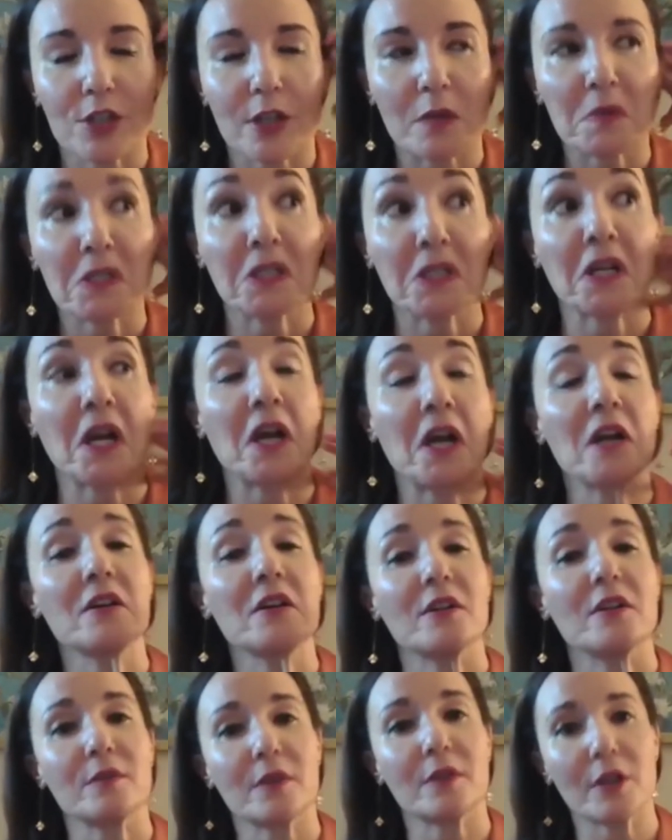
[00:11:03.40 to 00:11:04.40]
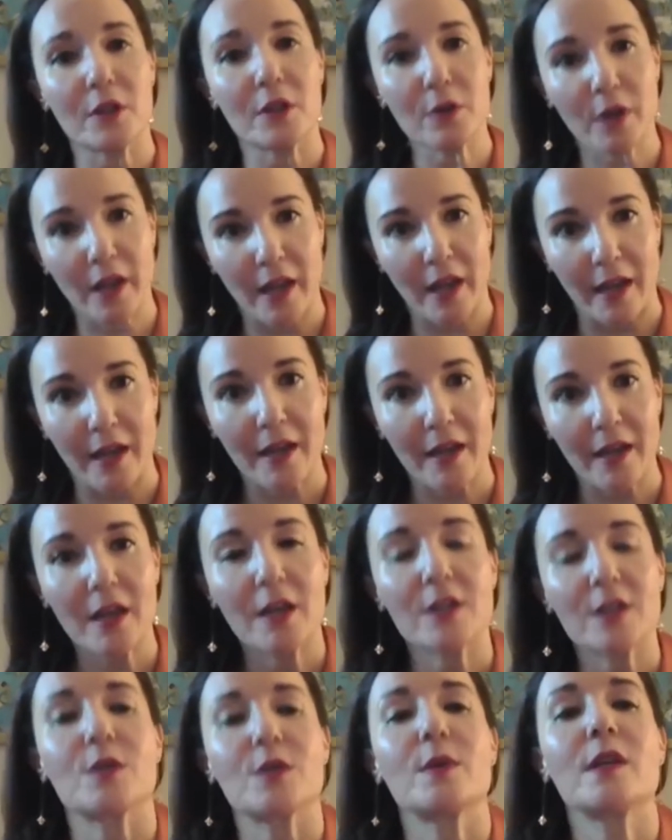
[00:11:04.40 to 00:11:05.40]
And I was like, oh, okay.
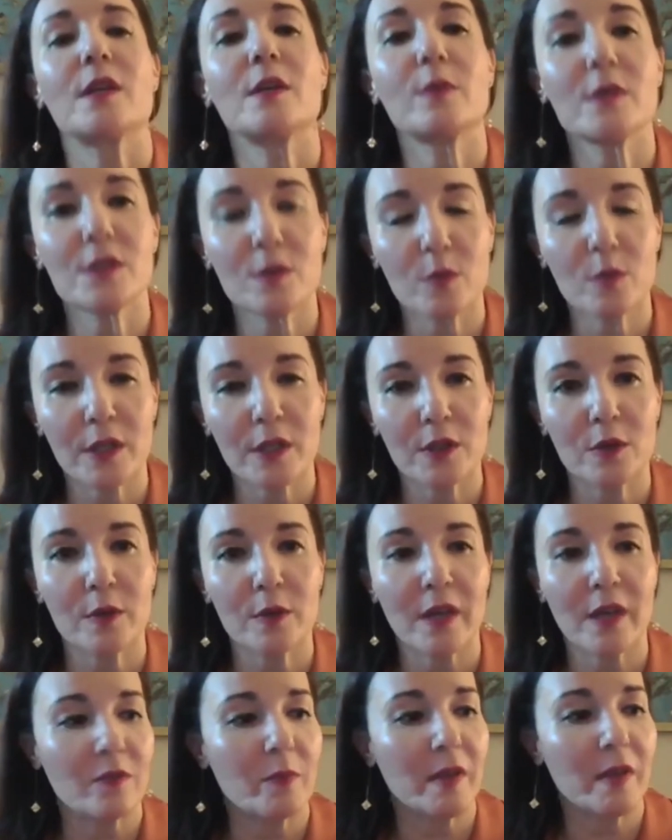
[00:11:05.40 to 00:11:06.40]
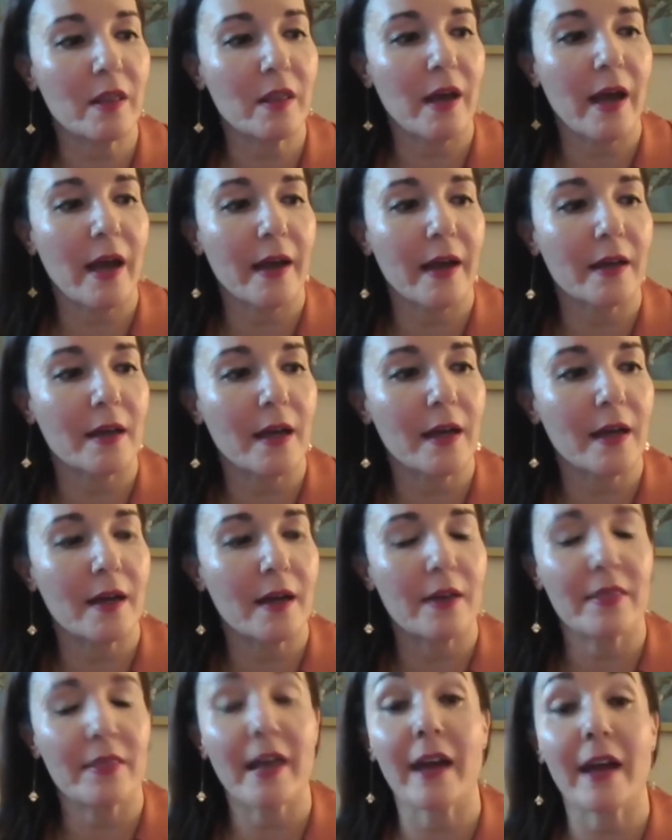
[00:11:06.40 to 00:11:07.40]
So he was the one who gave me that
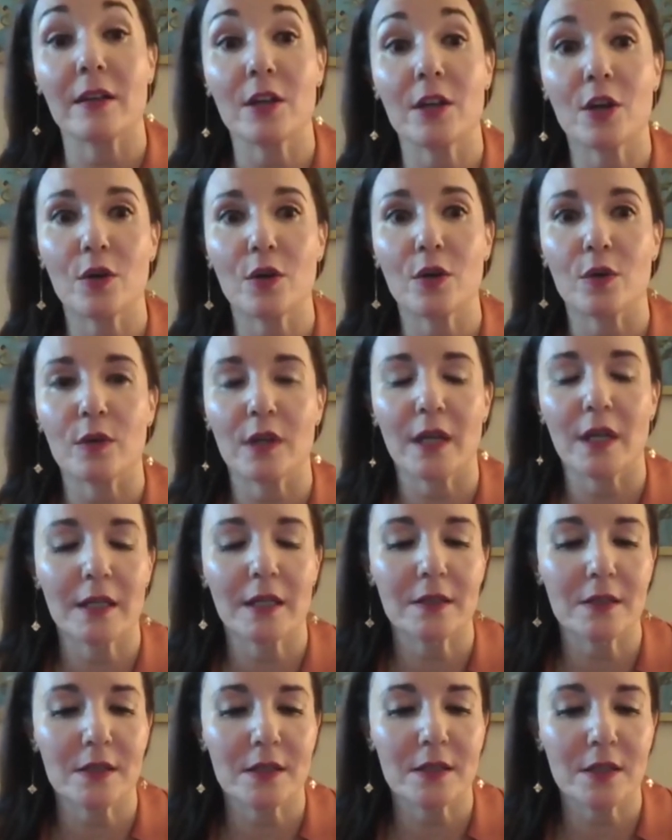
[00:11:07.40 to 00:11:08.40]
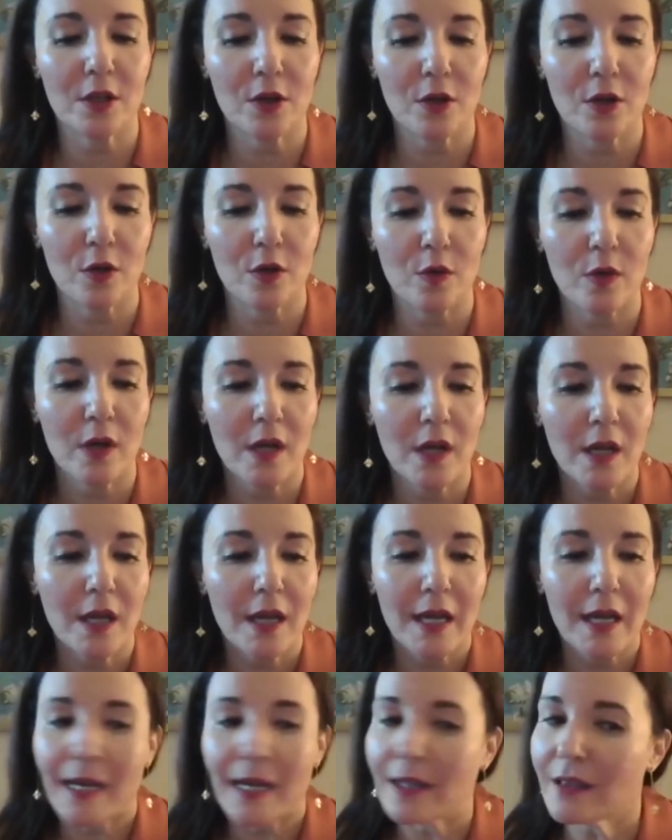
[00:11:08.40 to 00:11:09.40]
note. And
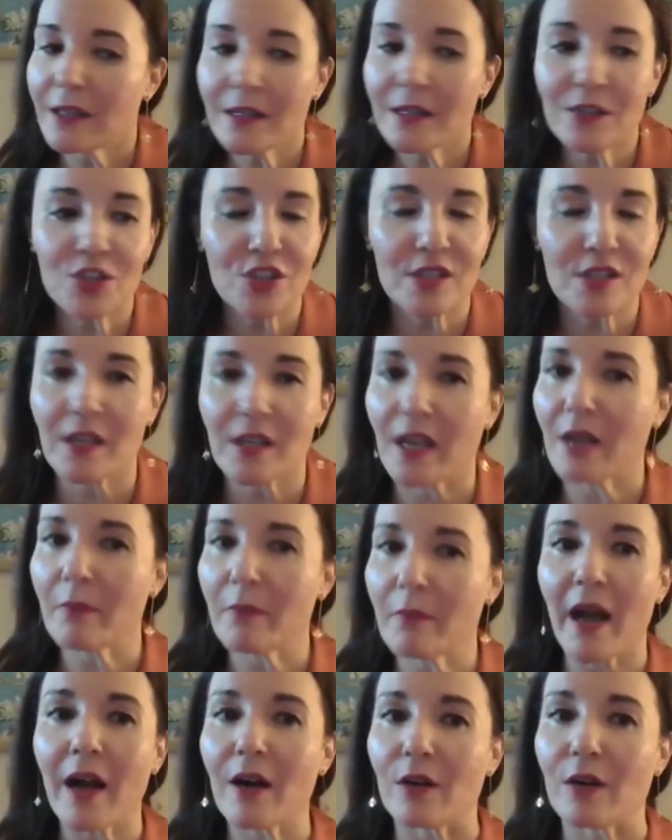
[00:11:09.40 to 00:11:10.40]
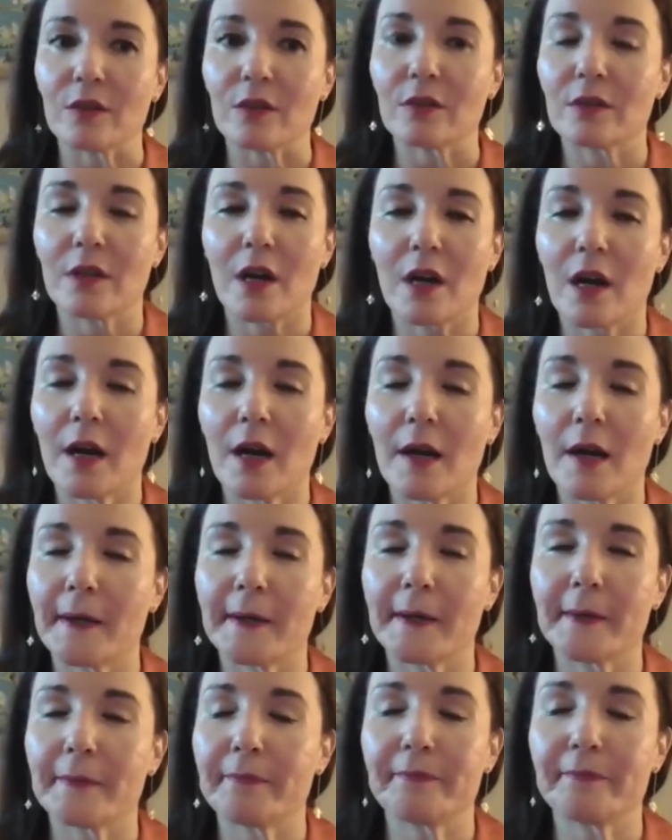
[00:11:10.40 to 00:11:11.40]
then it just came out.
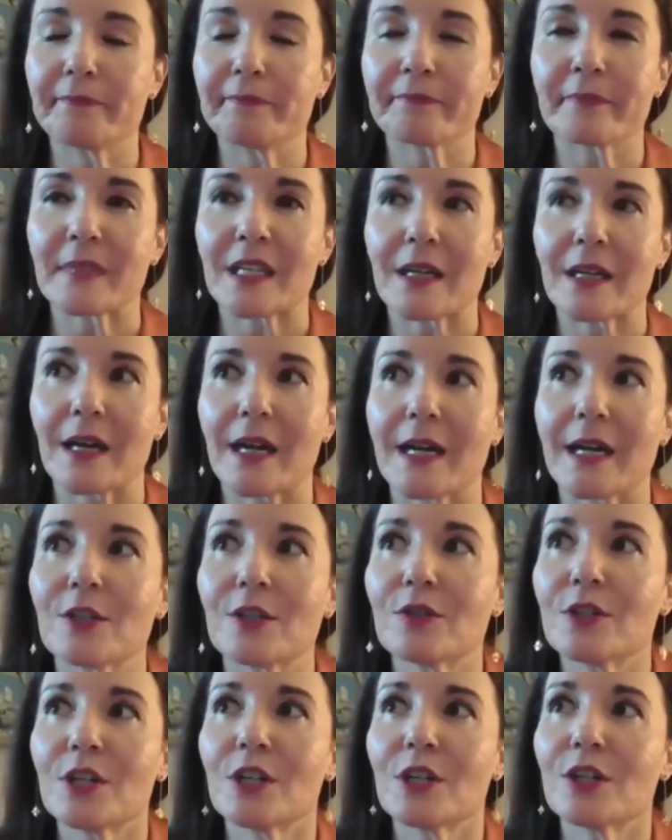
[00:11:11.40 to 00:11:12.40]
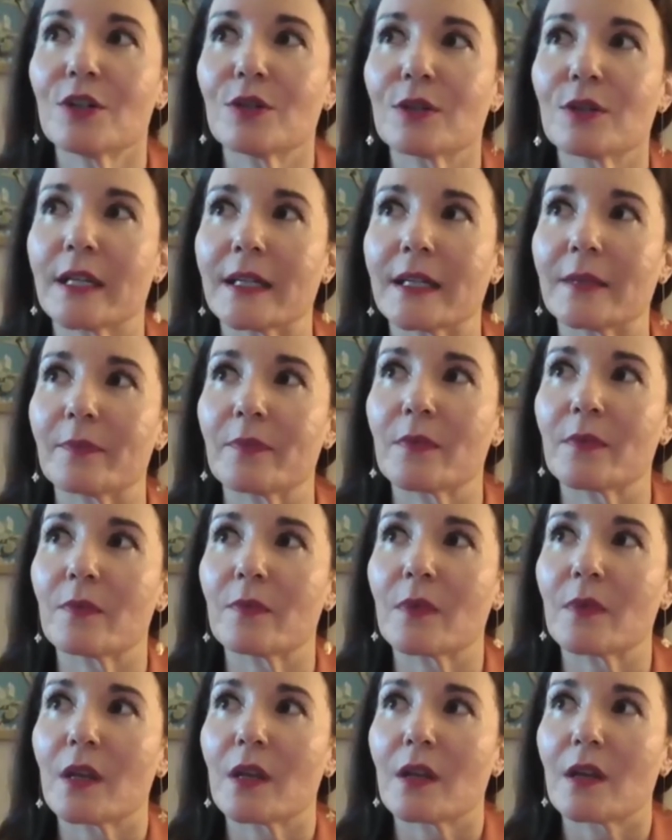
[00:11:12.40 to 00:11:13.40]
I don't know, like
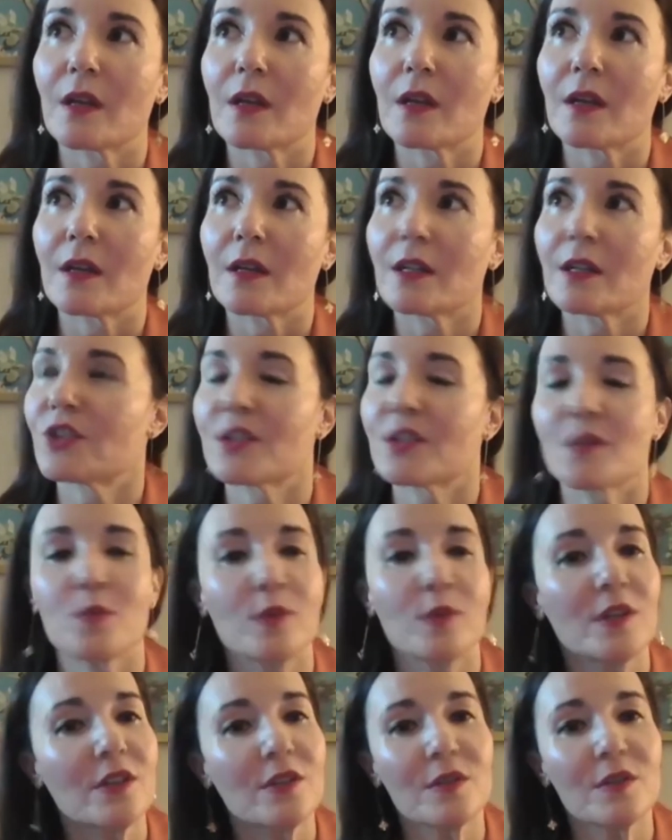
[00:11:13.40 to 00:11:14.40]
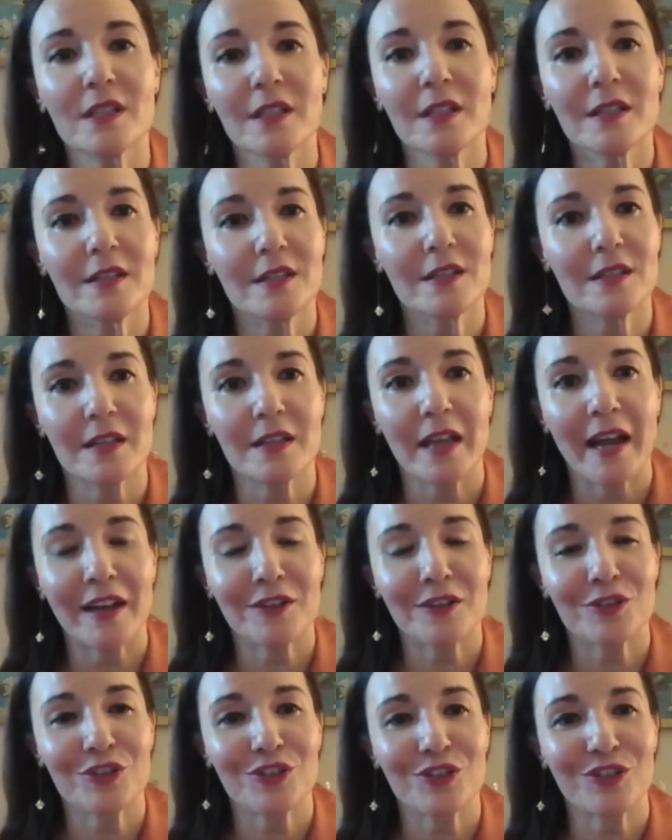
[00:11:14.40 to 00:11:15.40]
it's just one of those things as an
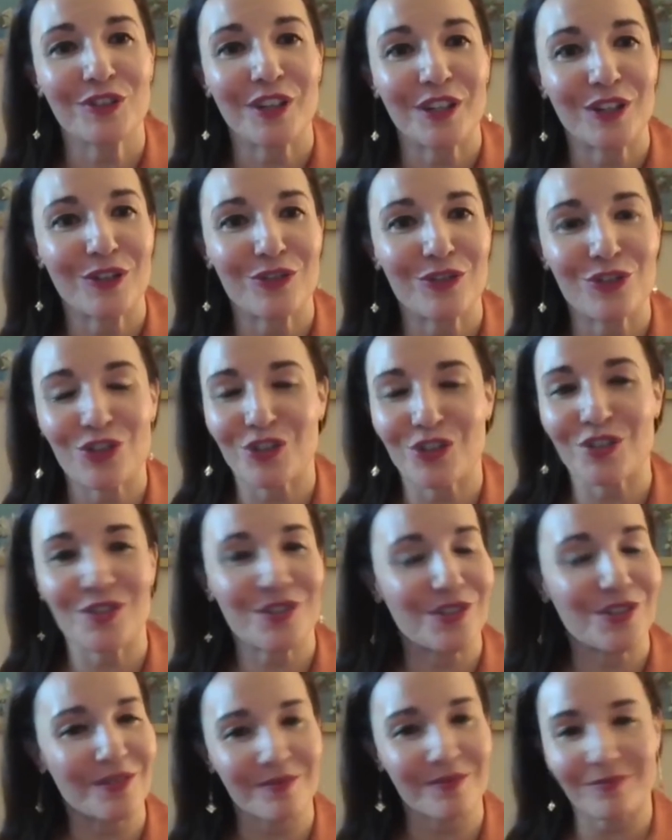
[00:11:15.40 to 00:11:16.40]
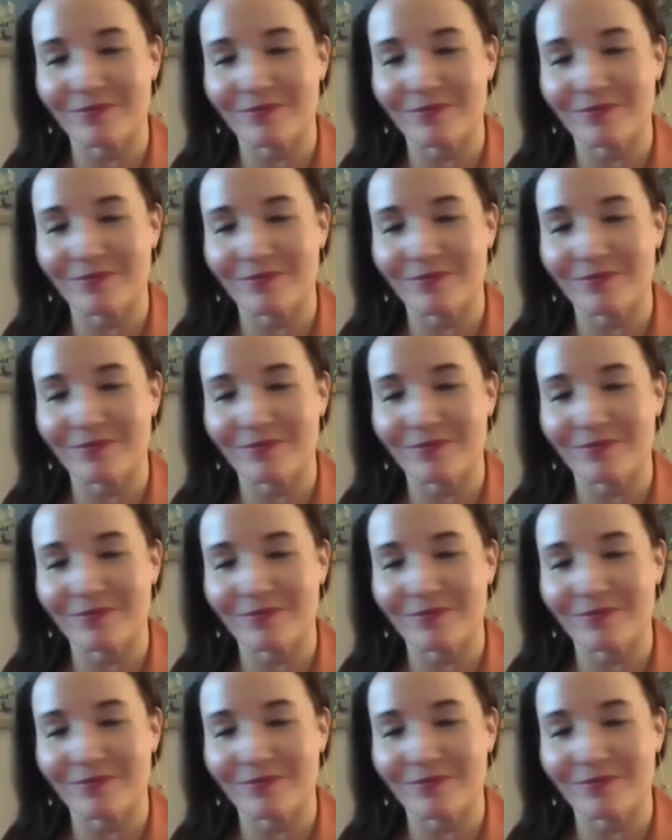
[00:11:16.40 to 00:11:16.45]
actor, like you're just